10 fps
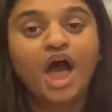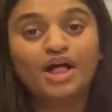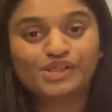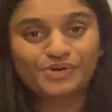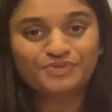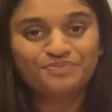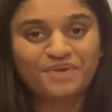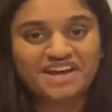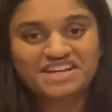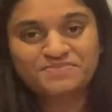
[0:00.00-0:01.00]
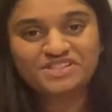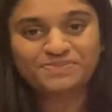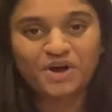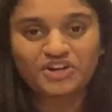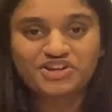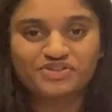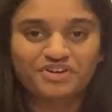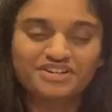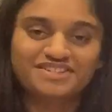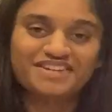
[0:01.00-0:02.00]
Hello, my name is Manya
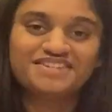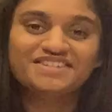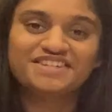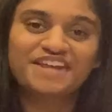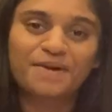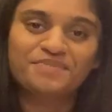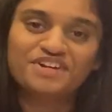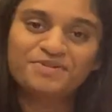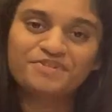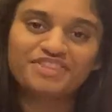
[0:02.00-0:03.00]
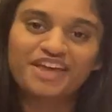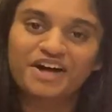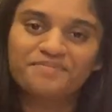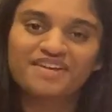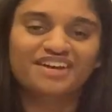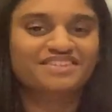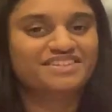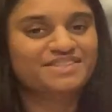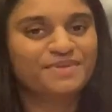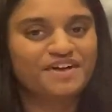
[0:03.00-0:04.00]
Rinkta. Today I'm here with the Helping
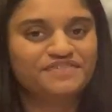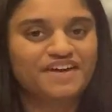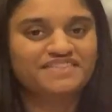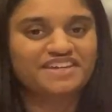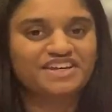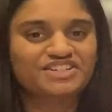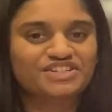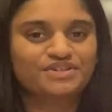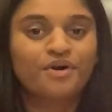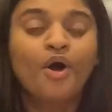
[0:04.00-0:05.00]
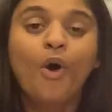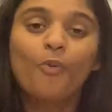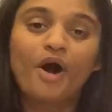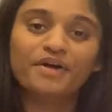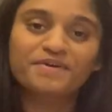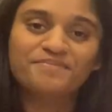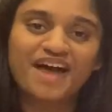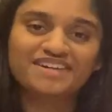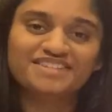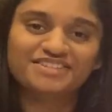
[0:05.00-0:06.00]
Others Smile Foundation. Welcome
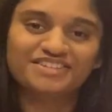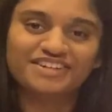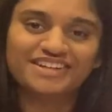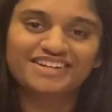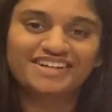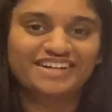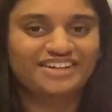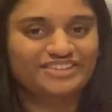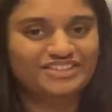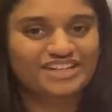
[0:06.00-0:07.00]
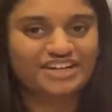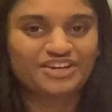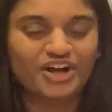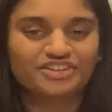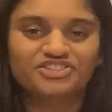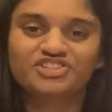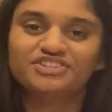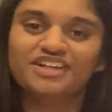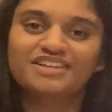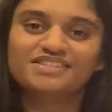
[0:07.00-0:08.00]
back to learning another technology
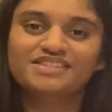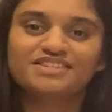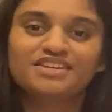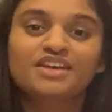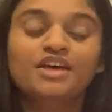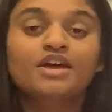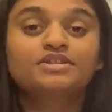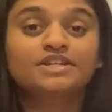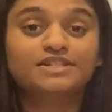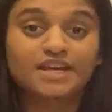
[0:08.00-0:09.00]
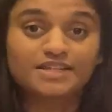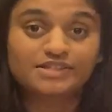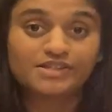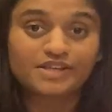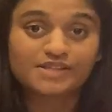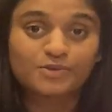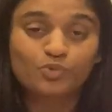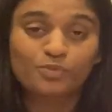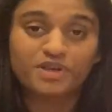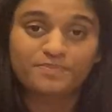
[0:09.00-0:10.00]
lesson. Today's lesson
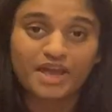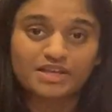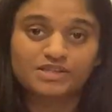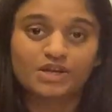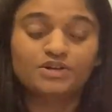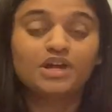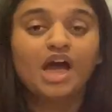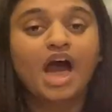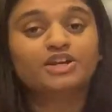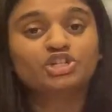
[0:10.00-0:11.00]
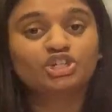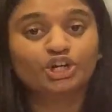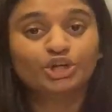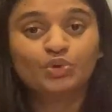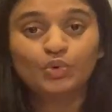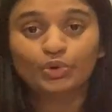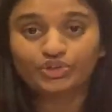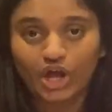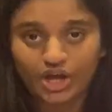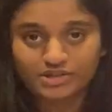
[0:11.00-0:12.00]
will be based on how to share Google
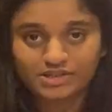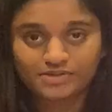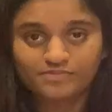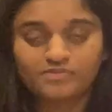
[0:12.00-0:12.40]
Docs.